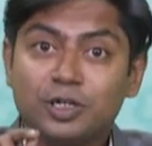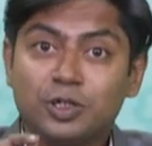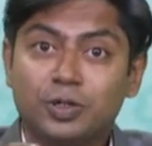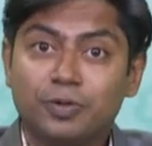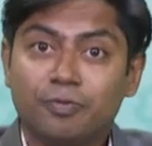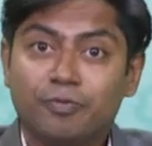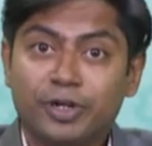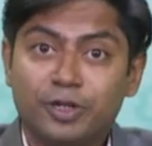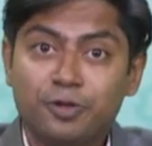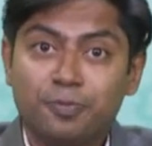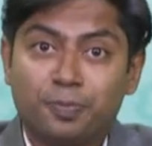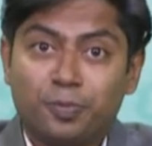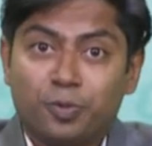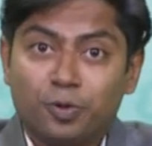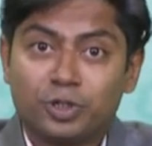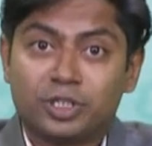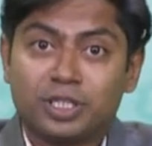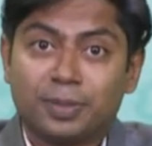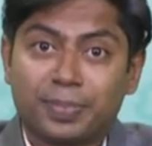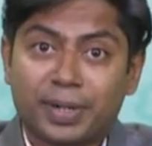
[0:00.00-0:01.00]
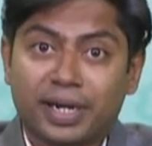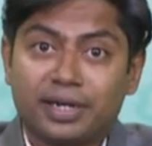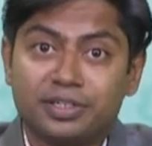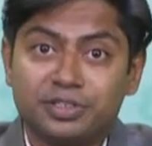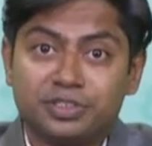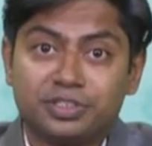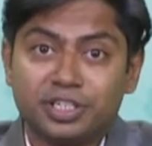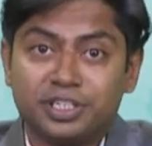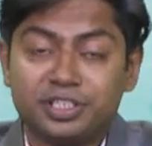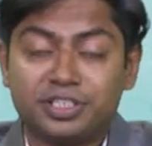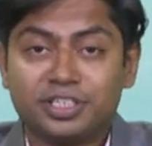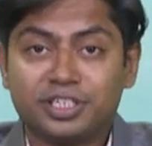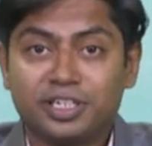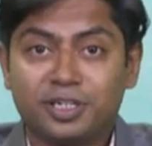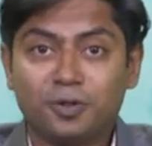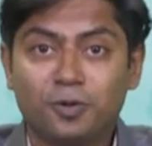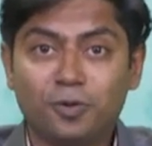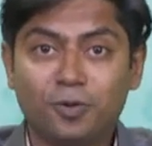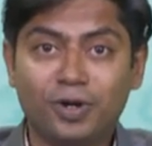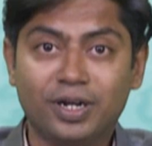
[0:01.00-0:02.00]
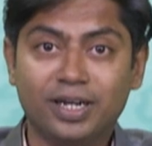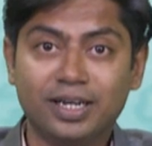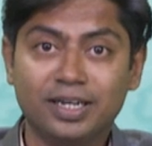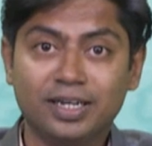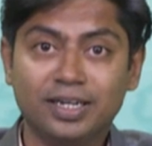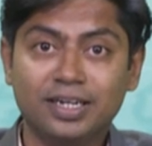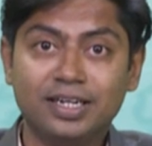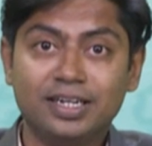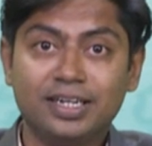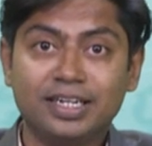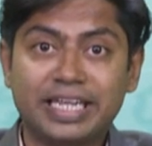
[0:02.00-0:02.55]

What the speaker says: When you put the pronunciation in Google,